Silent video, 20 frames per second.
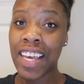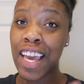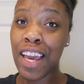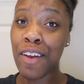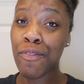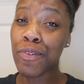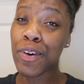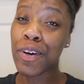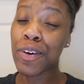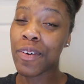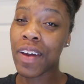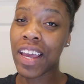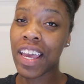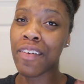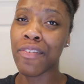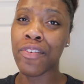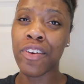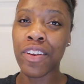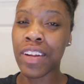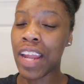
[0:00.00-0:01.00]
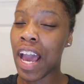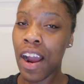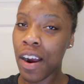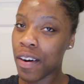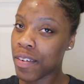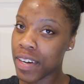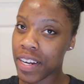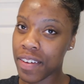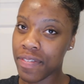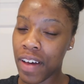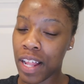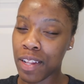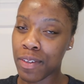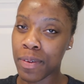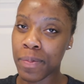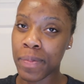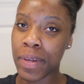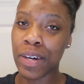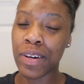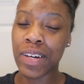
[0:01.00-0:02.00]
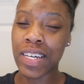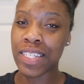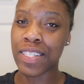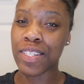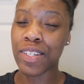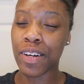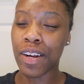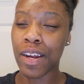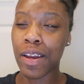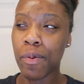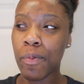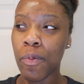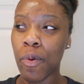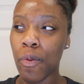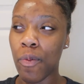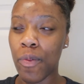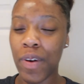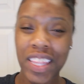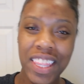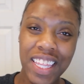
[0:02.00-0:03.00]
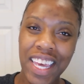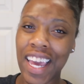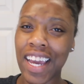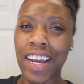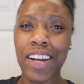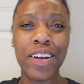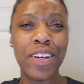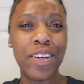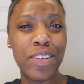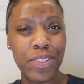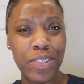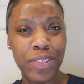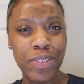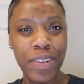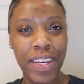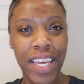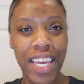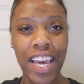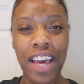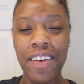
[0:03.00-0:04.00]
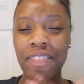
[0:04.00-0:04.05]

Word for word: And real quick, if you're not already following me on Instagram, what the heck are you doing?